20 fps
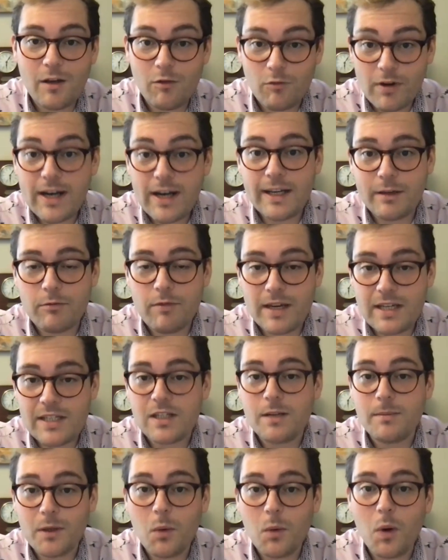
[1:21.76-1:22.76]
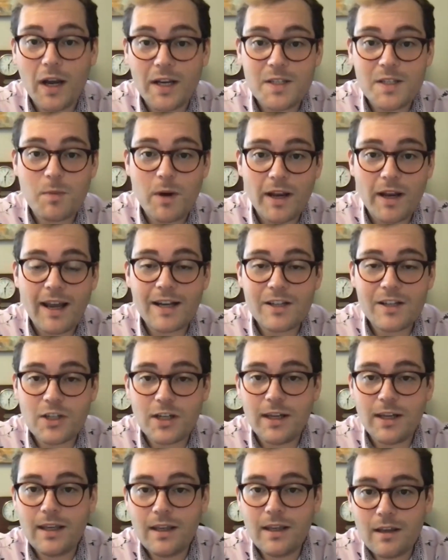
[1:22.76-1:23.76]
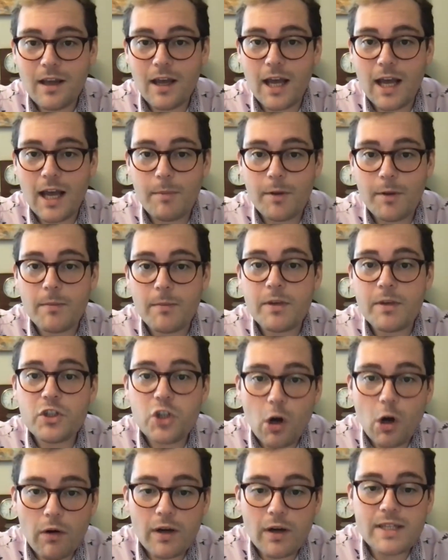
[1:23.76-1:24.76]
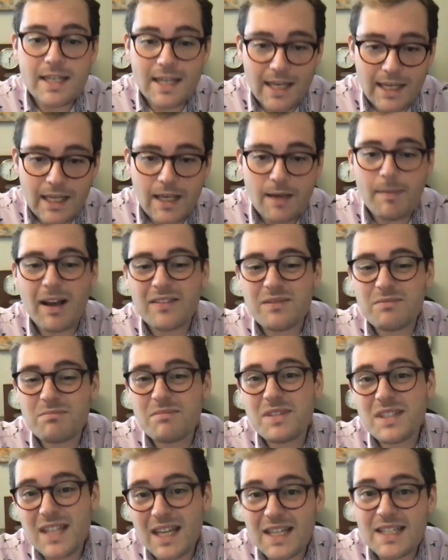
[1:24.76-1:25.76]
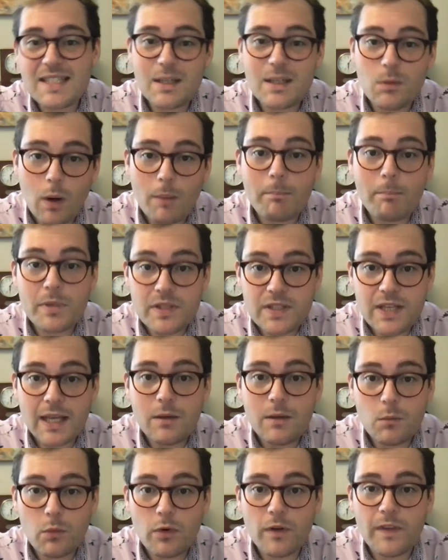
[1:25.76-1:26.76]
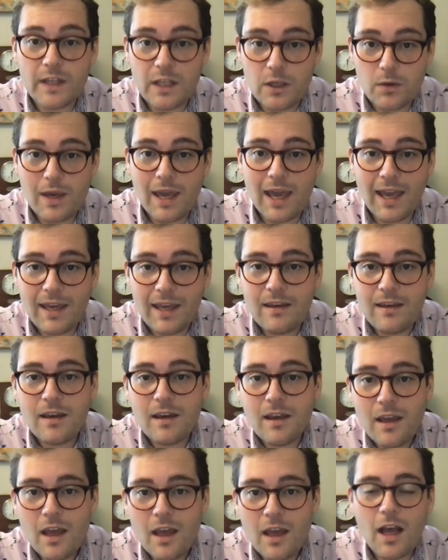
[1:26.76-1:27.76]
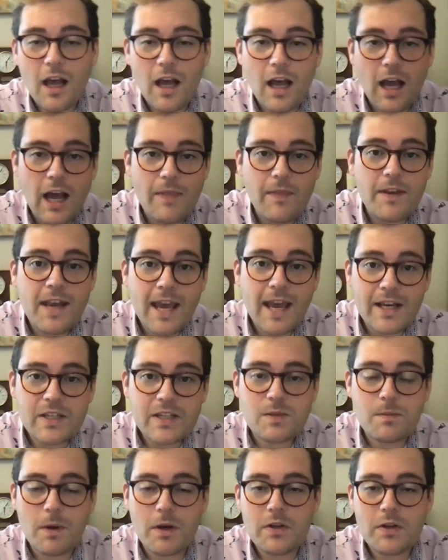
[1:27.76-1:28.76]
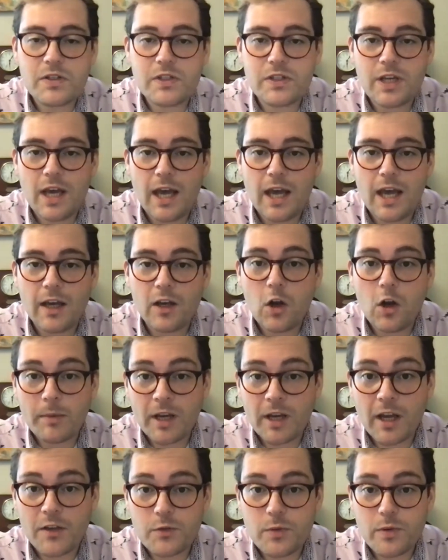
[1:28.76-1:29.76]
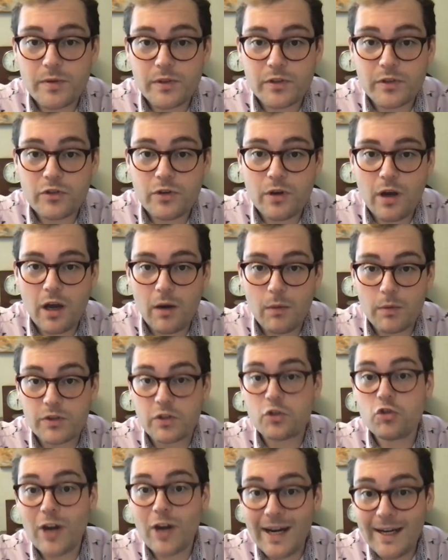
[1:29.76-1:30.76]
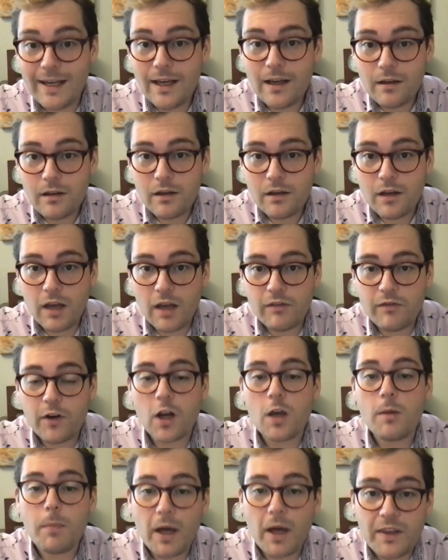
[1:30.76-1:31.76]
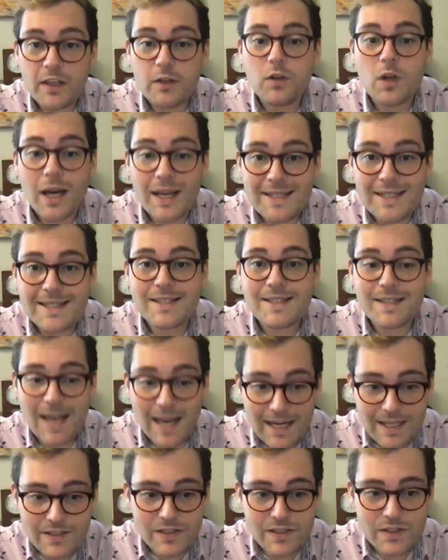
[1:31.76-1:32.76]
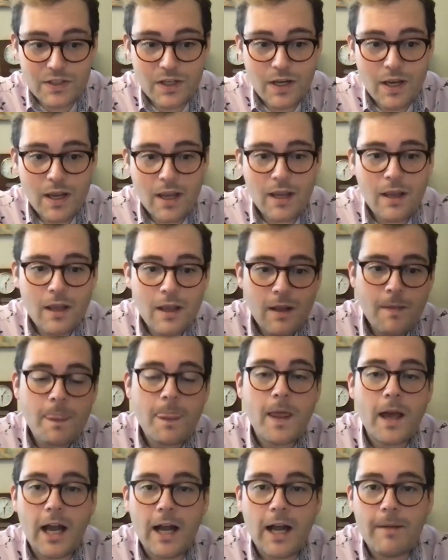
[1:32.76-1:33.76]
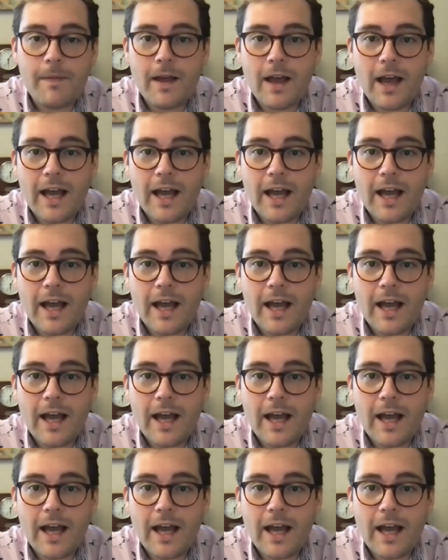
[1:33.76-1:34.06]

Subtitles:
really reasonably widespread actually. But the majority, about 61%, were in the UK. And the next most common country was Australia, followed by the United States. So